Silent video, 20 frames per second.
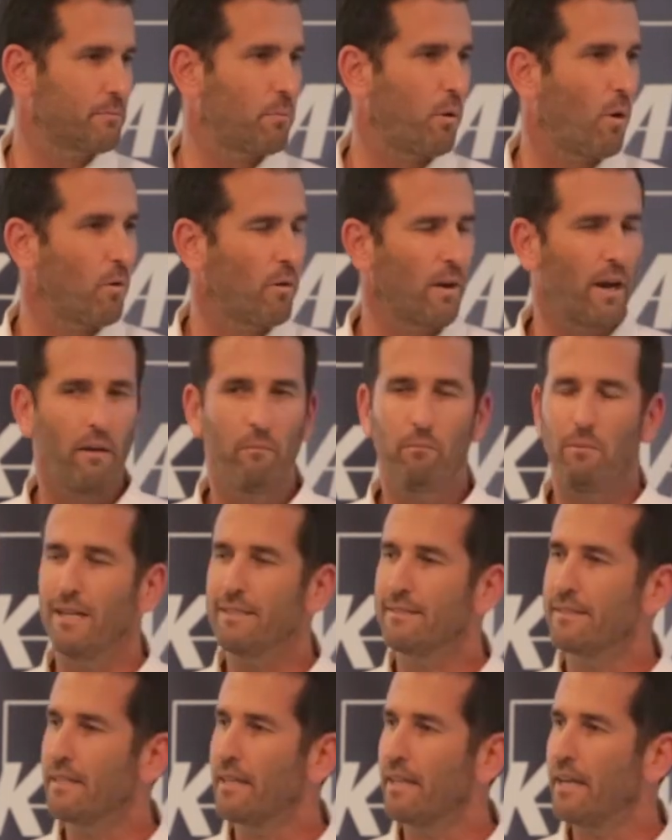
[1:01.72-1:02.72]
program,
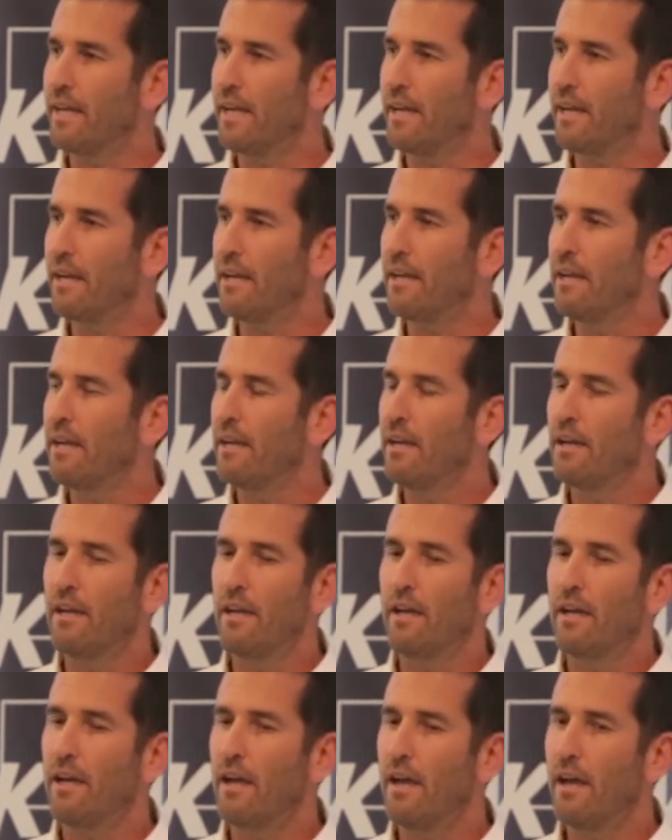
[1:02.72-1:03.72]
basically,
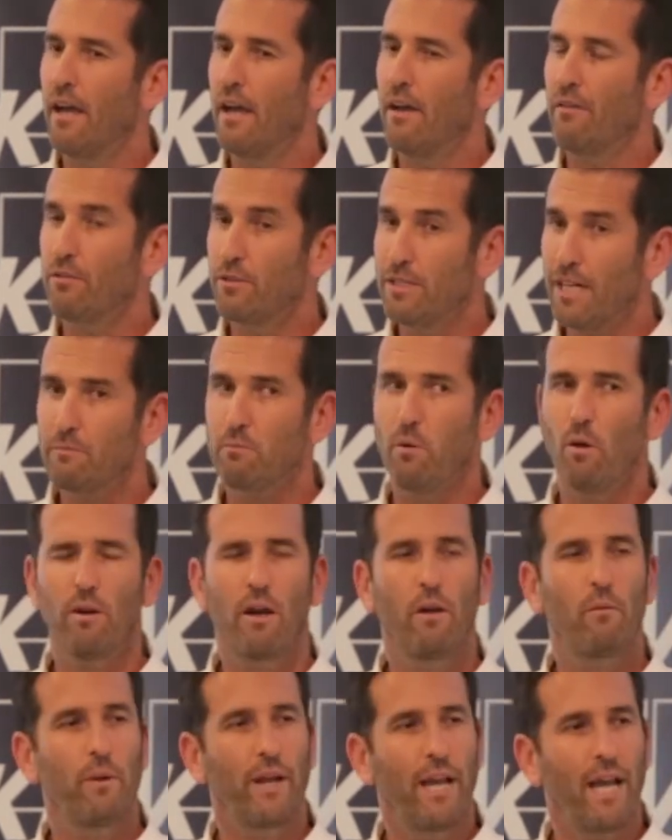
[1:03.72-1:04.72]
through that
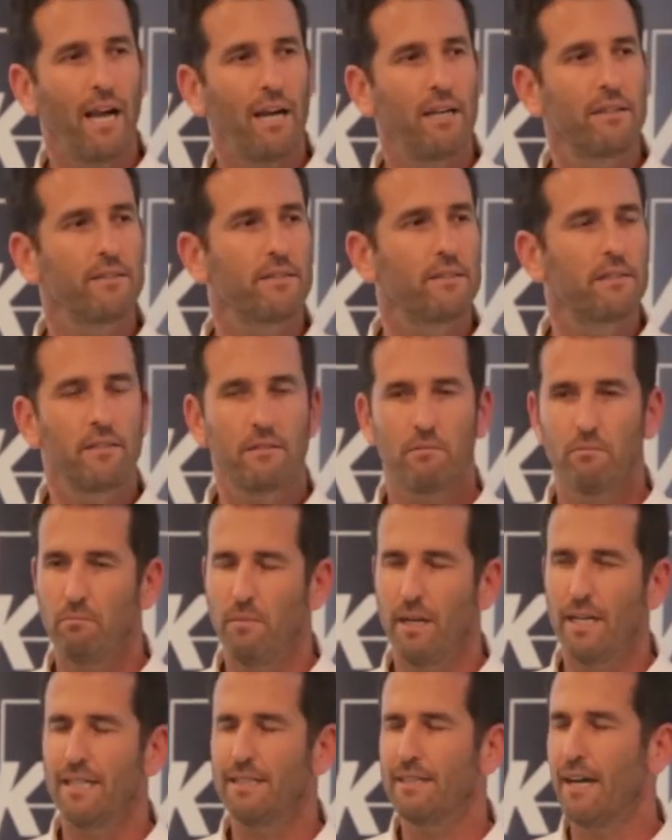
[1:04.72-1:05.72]
program, we helped
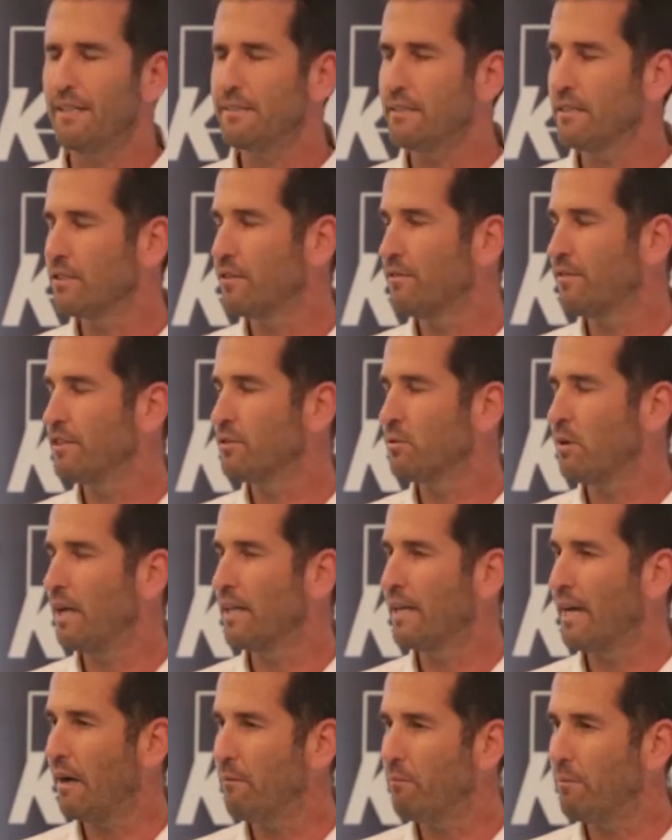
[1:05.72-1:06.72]
many dozens of Israeli
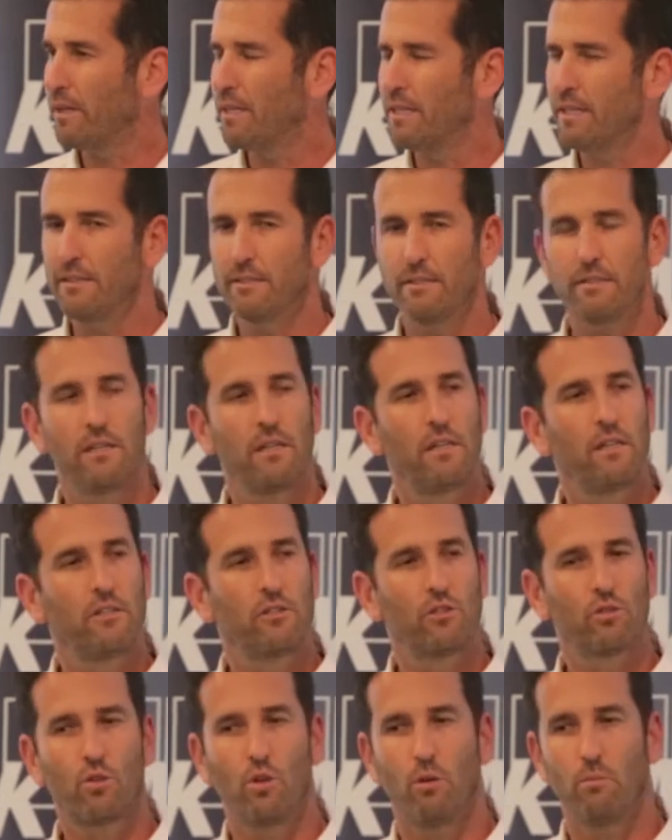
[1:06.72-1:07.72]
companies
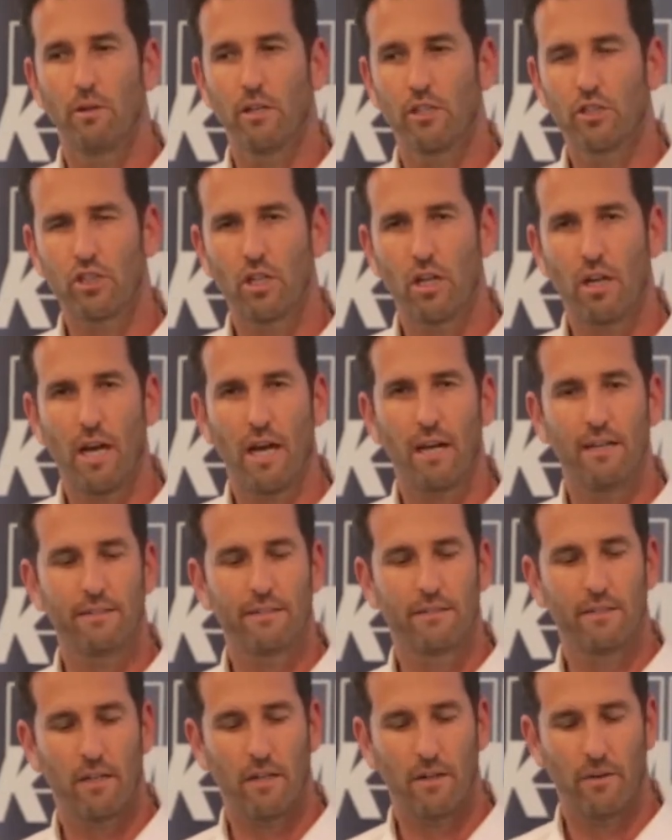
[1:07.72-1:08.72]
to commercialize
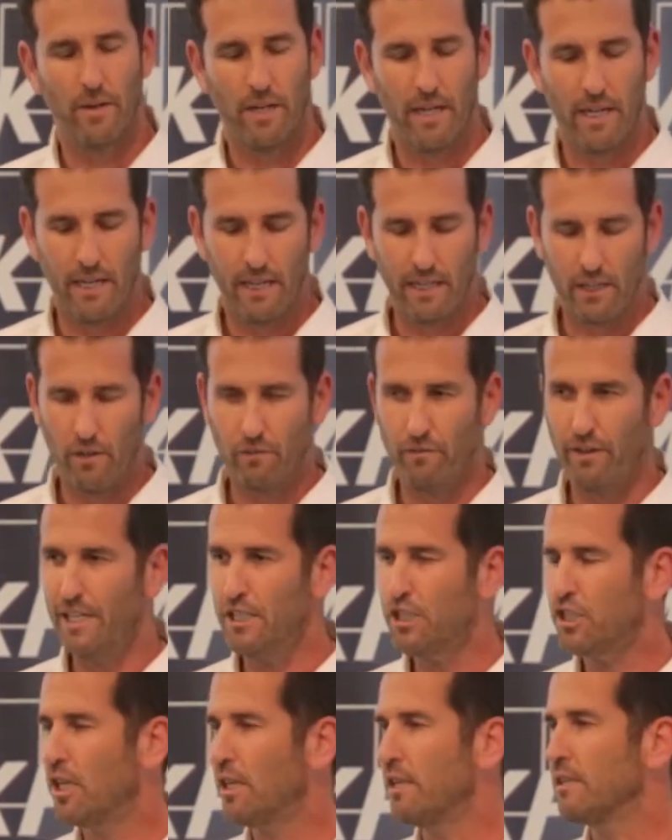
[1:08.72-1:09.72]
their
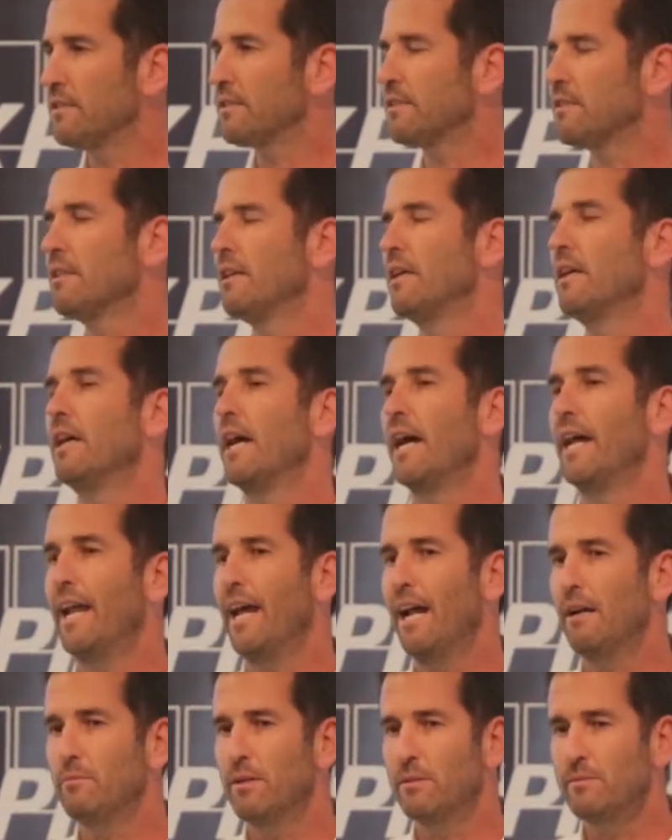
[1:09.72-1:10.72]
innovations and
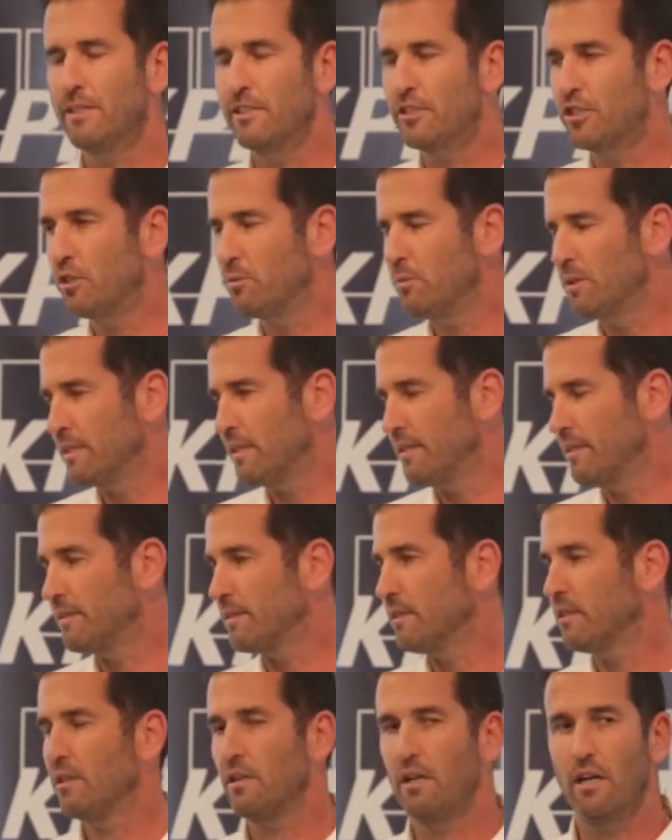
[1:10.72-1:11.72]
help them distribute
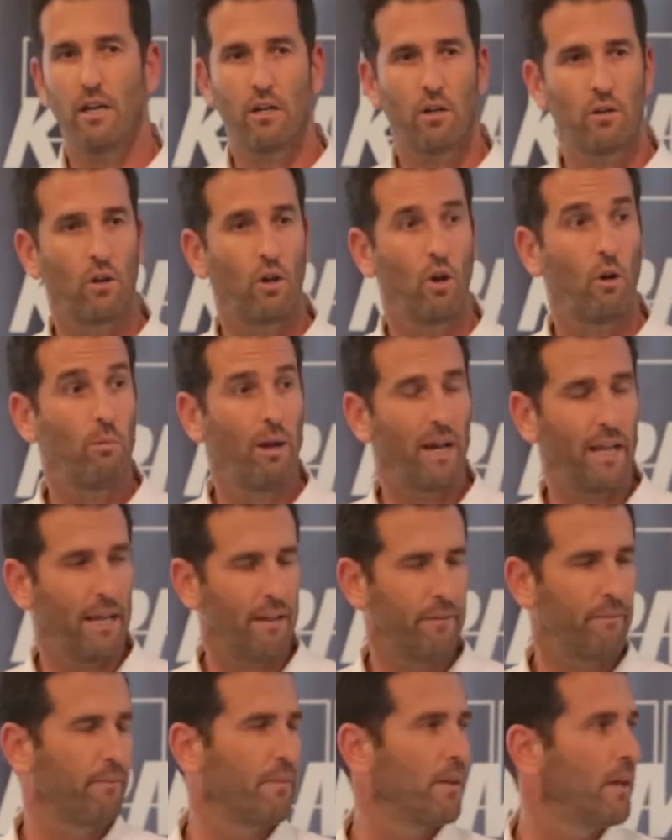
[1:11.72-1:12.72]
it globally.
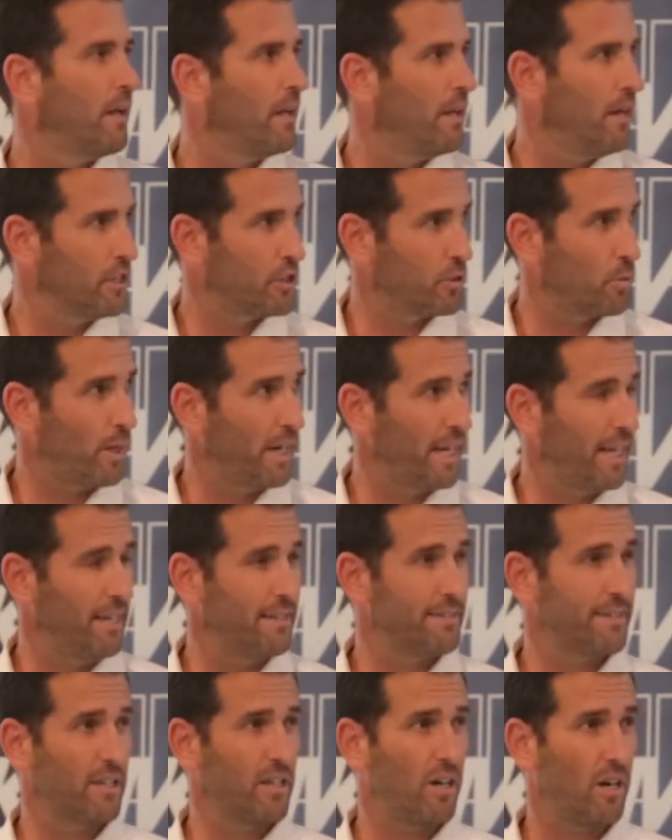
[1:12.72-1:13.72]
That's 20 years
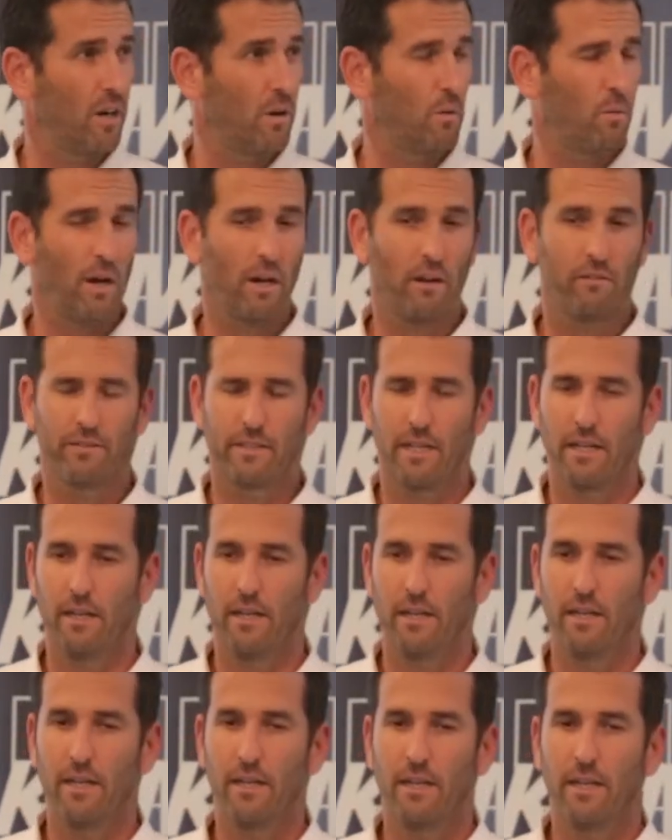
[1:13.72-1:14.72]
ago.
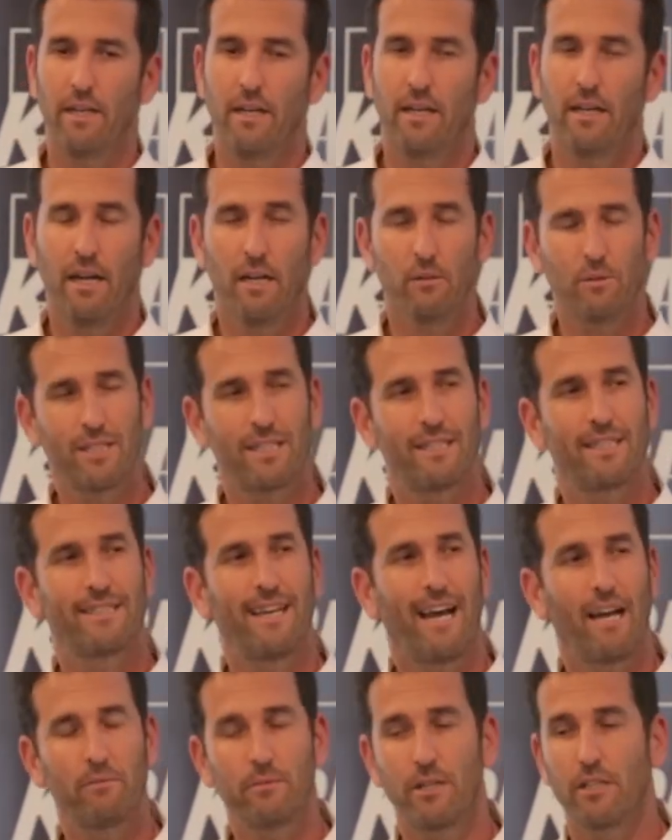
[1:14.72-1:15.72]
That was at the
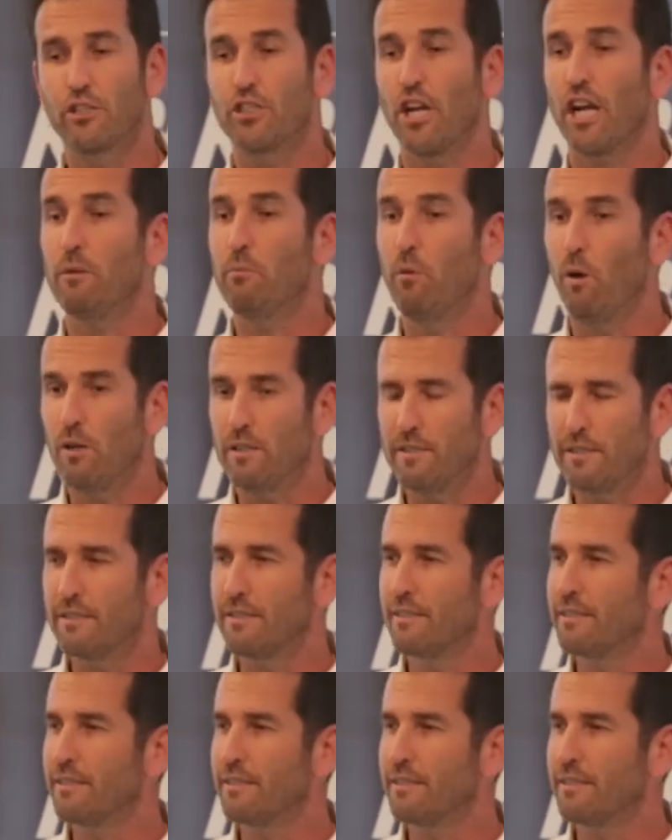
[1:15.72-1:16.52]
time the Checkpoint,